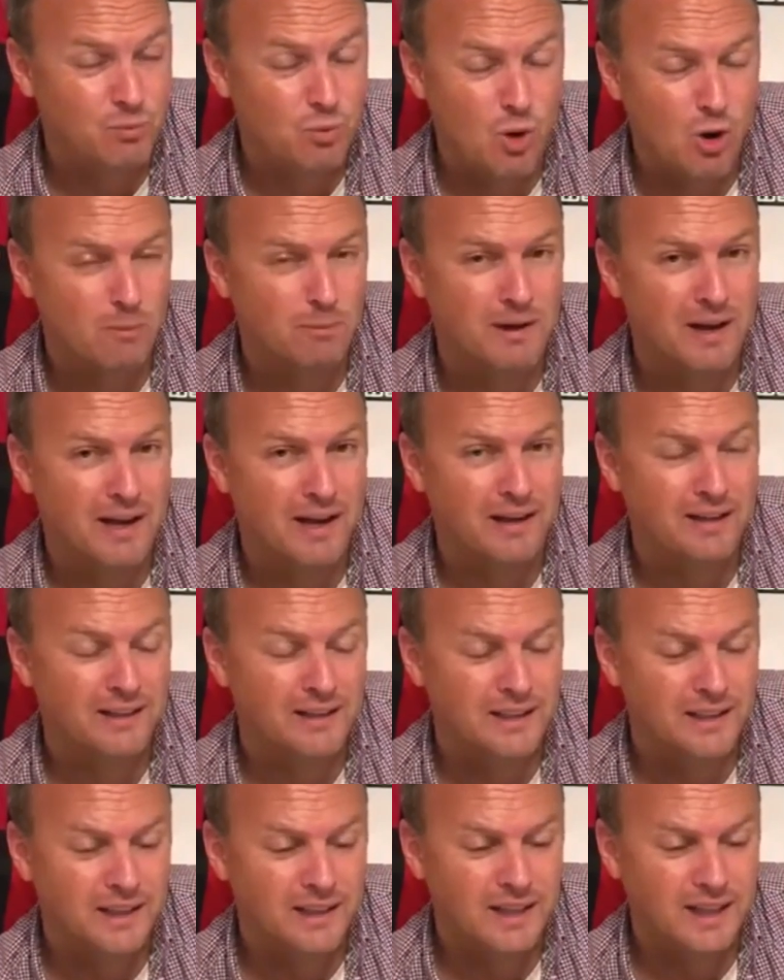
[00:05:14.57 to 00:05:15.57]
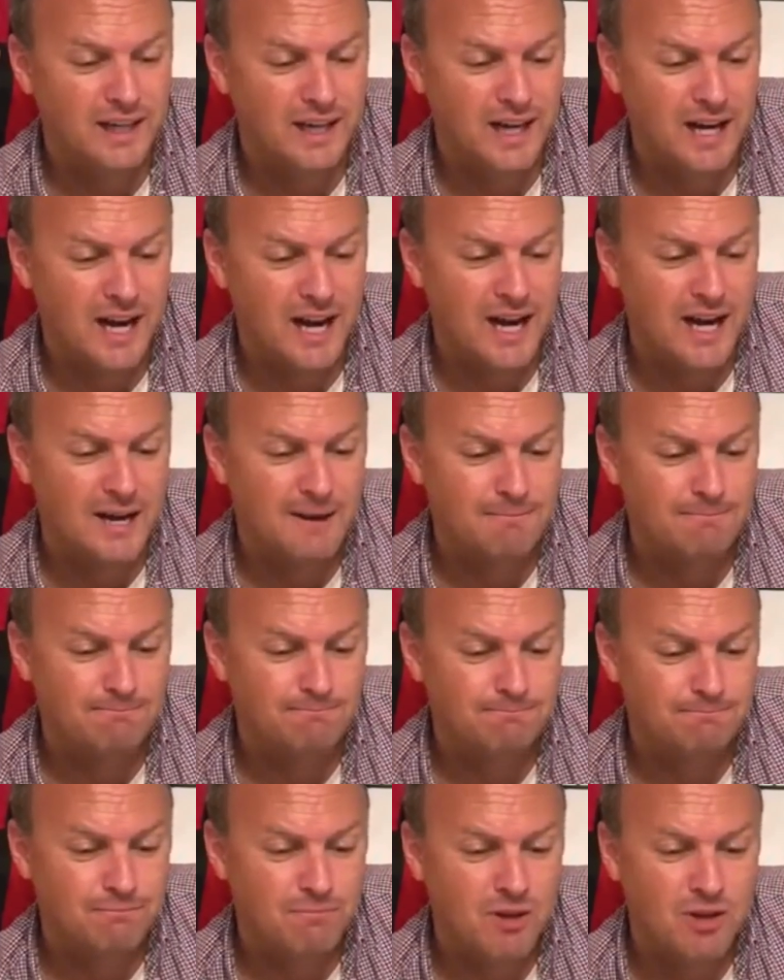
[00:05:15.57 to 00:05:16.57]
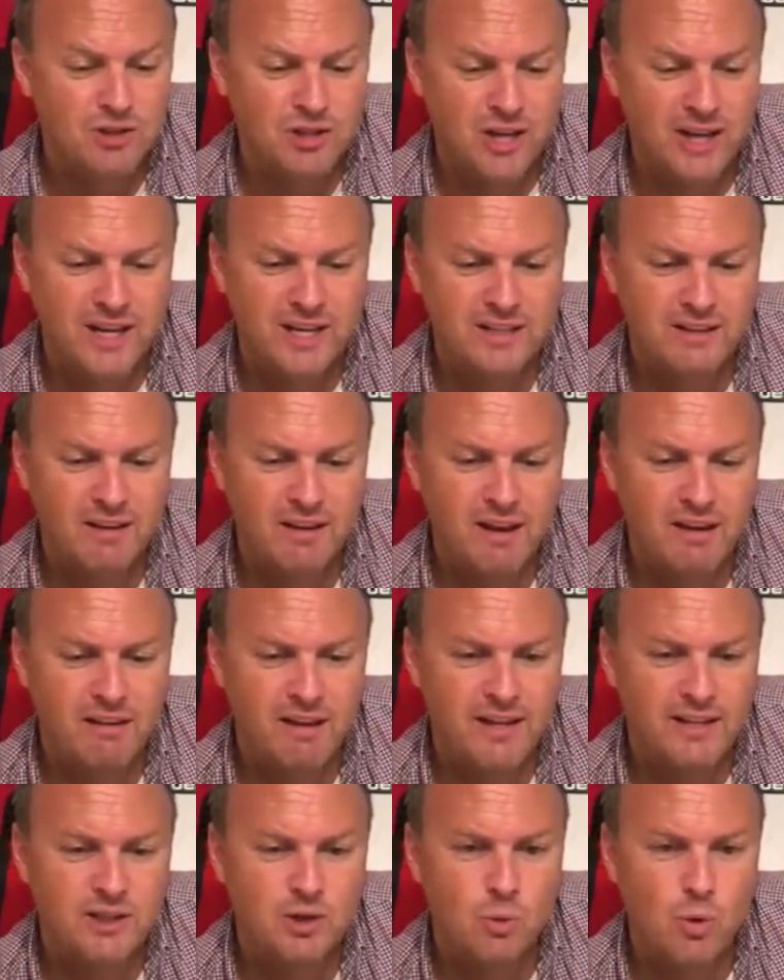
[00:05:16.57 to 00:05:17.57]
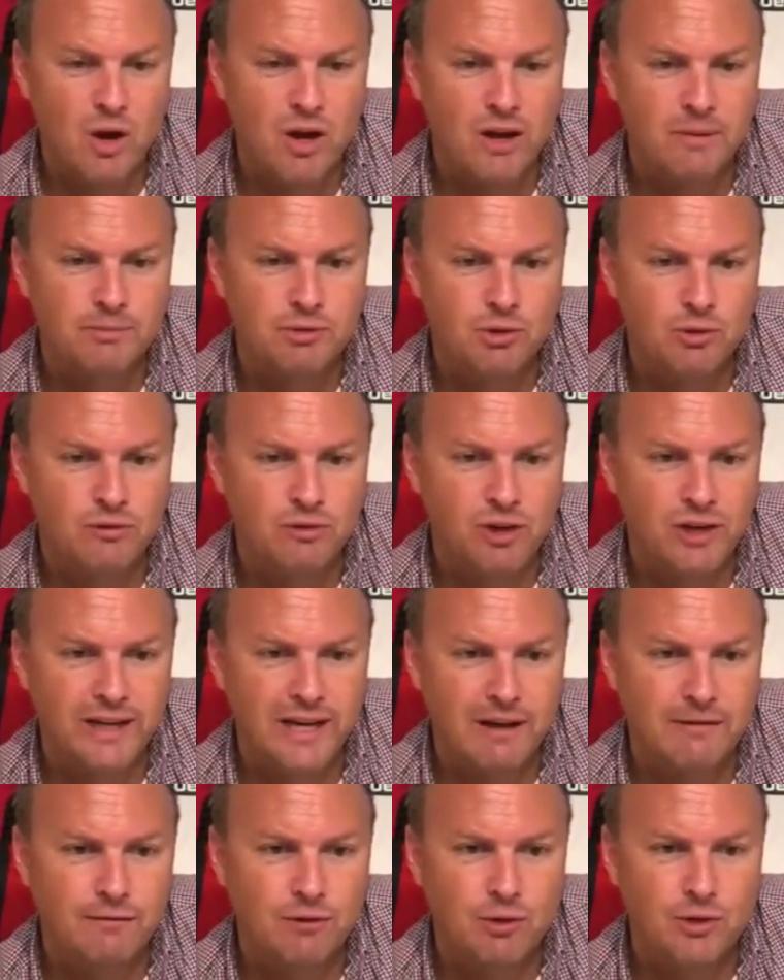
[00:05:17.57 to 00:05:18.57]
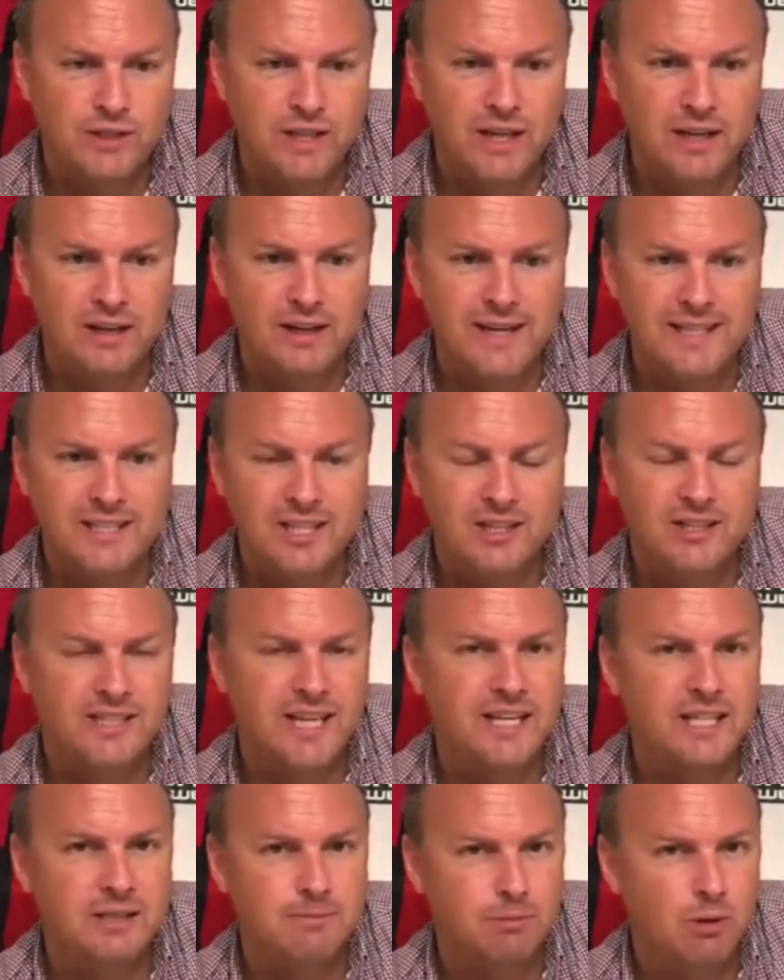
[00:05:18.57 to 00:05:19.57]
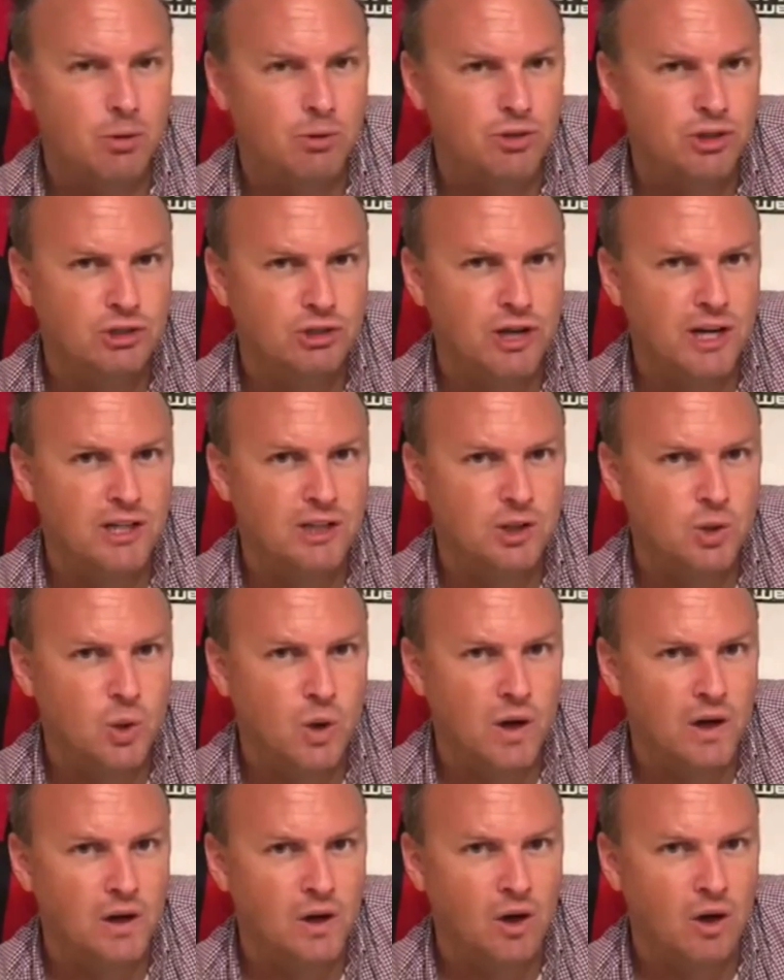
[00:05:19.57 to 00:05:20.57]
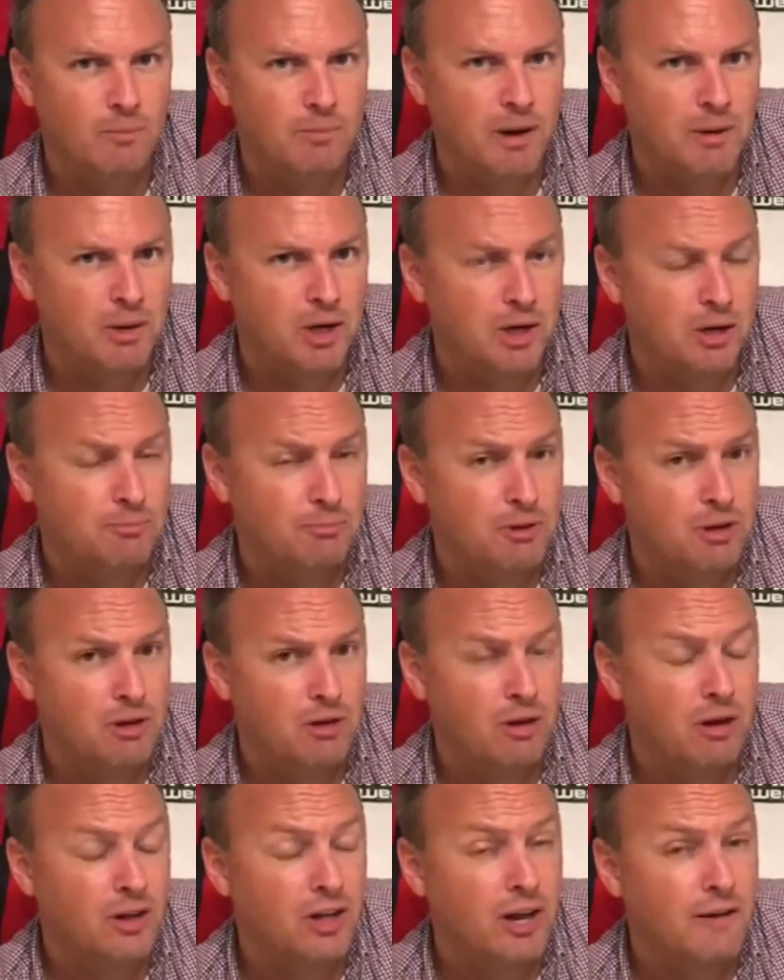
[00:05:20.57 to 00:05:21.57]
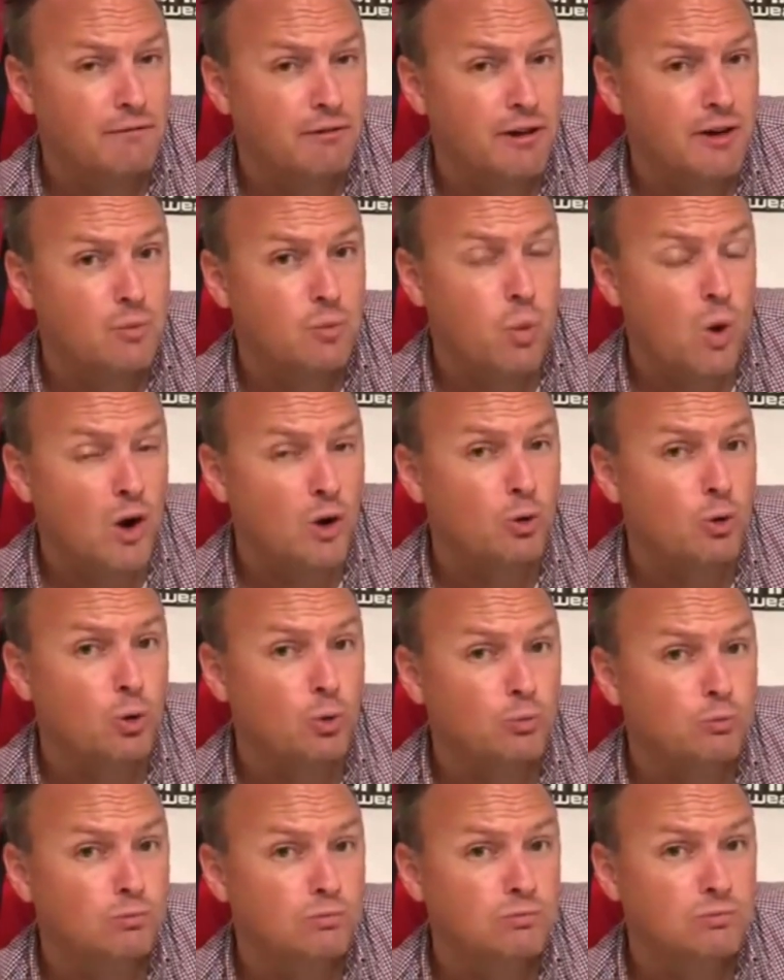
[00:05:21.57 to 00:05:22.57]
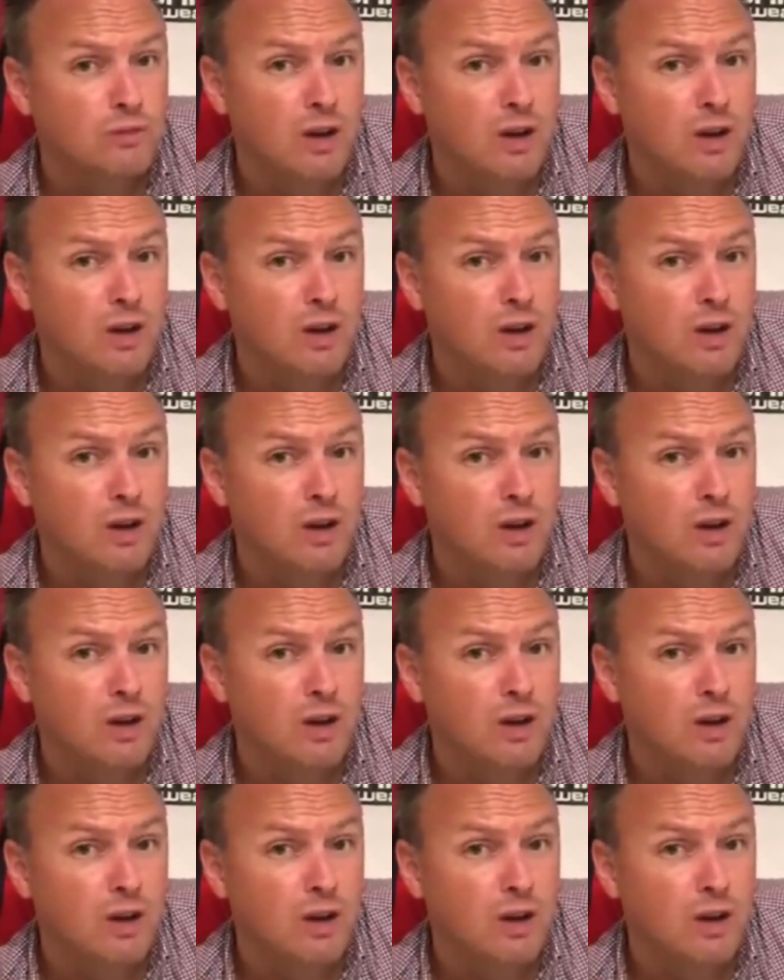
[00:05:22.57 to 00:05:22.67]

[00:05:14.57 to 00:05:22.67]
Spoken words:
What a player. So he's the one I'm sort of looking out for, because he does tend to pull the strings quite a lot. But I'm gonna go for a 1-1.